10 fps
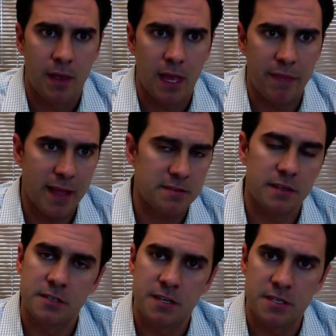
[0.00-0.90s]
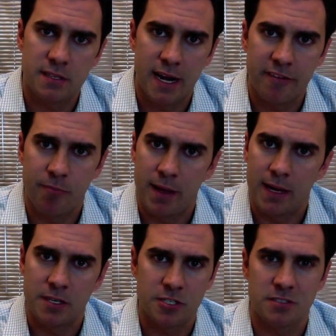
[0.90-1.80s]
And that's the decision that I've made.
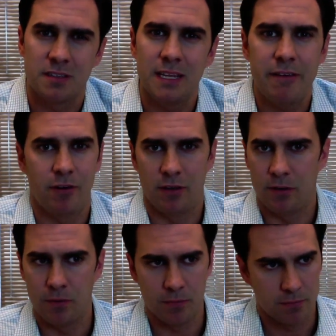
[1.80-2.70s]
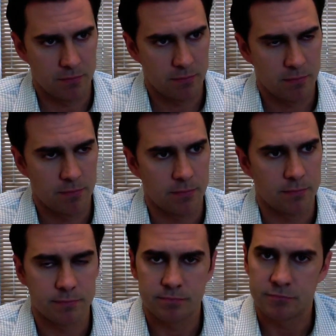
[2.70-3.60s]
It's just to leave it alone.
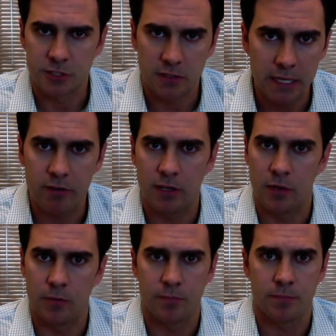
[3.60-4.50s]
Just leave it alone.